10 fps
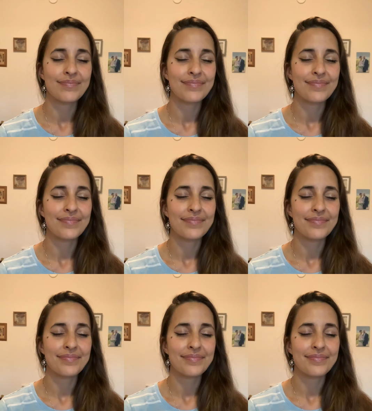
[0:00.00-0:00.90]

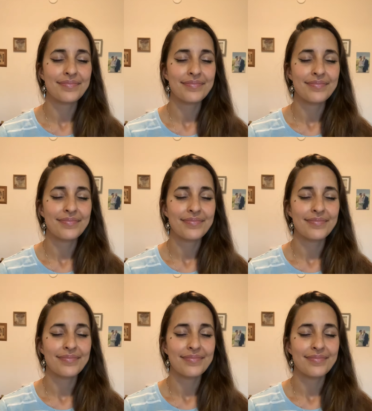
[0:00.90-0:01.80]
[no speech]